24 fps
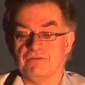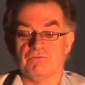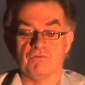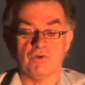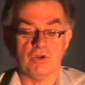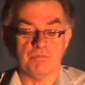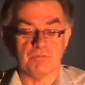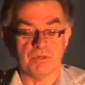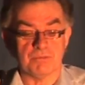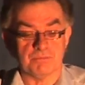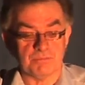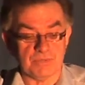in
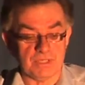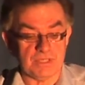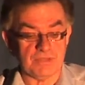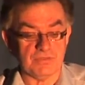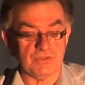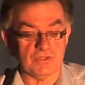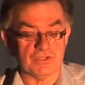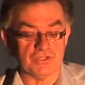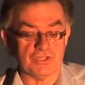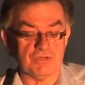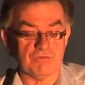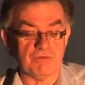Roman
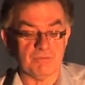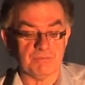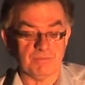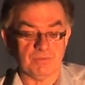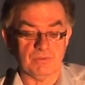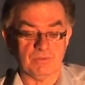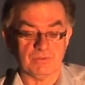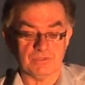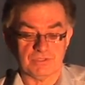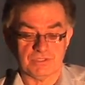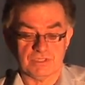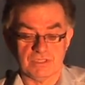Britain that she
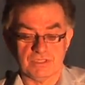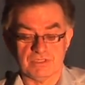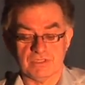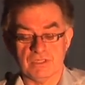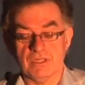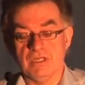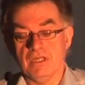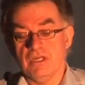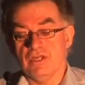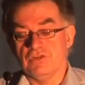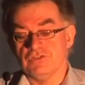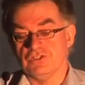reported,
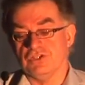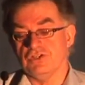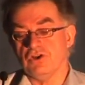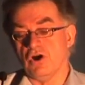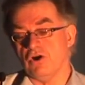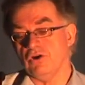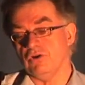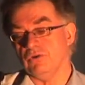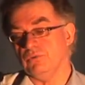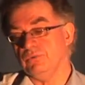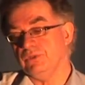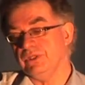she
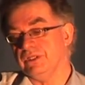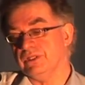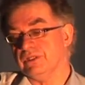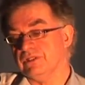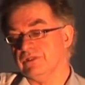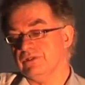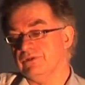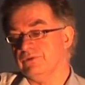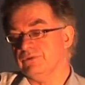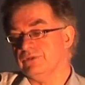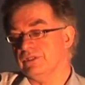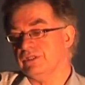not only
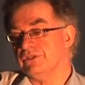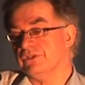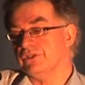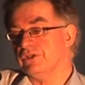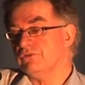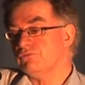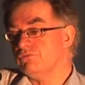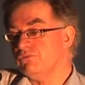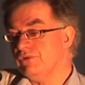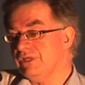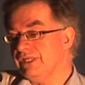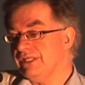included
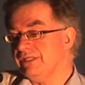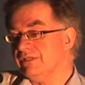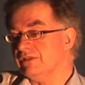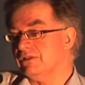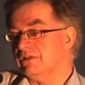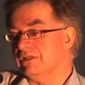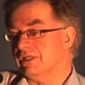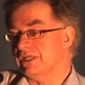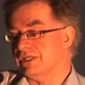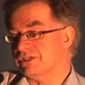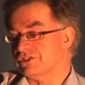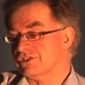the
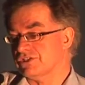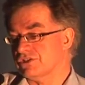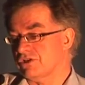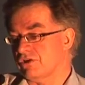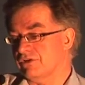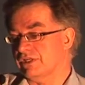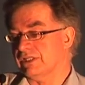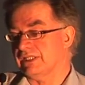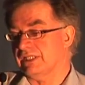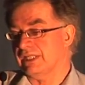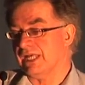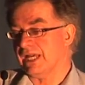real
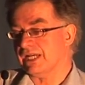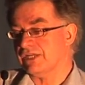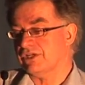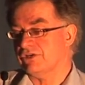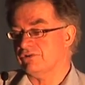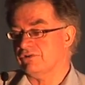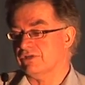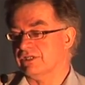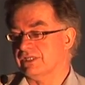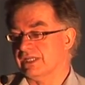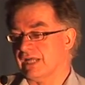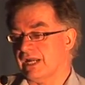historically
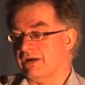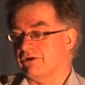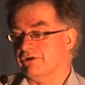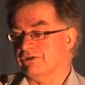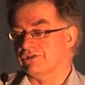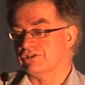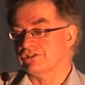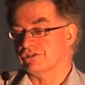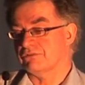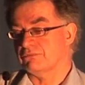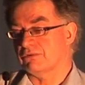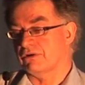accurate
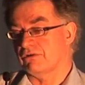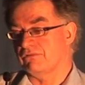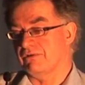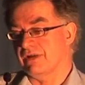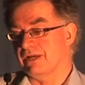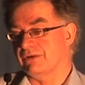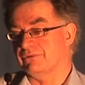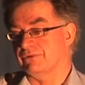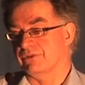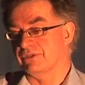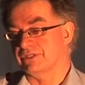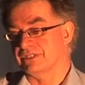characters that were
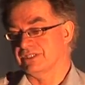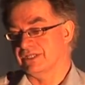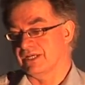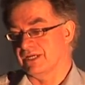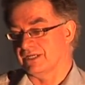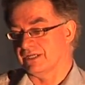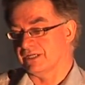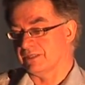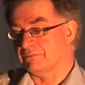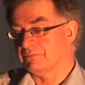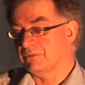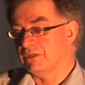around at the
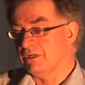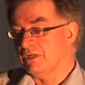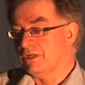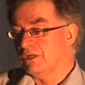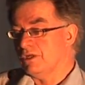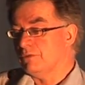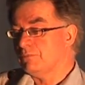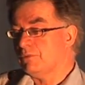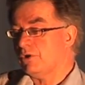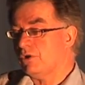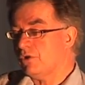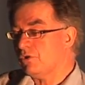time,
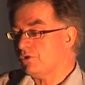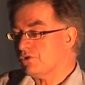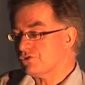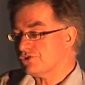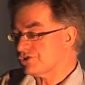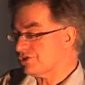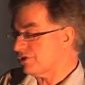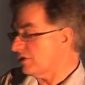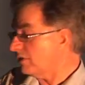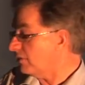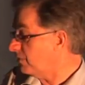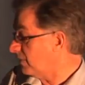but
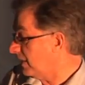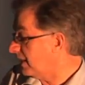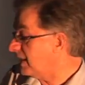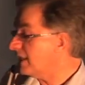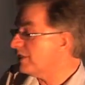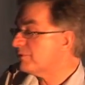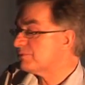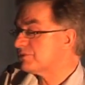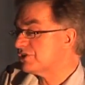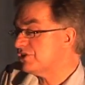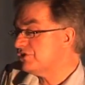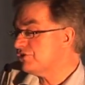also,
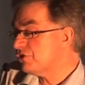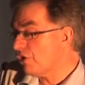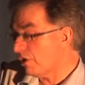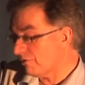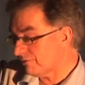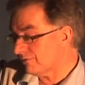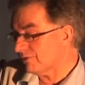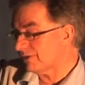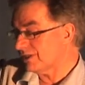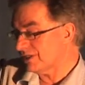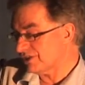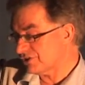again, there was a
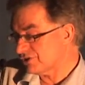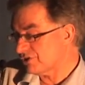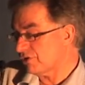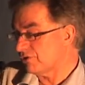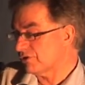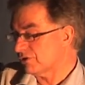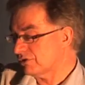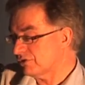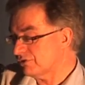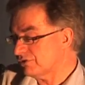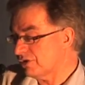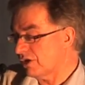novel, historical